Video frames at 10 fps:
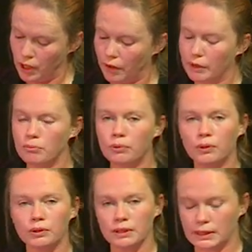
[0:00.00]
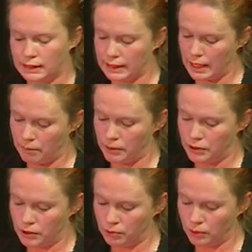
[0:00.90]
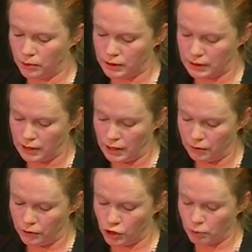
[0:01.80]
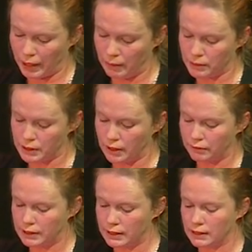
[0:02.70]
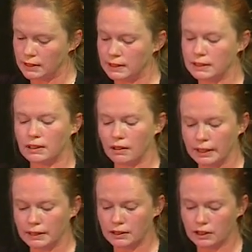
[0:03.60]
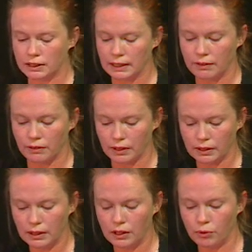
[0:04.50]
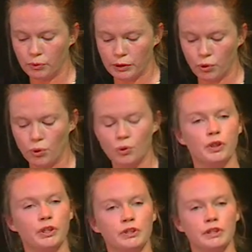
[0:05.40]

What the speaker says: are an important step towards future payment services that are designed to deliver with all the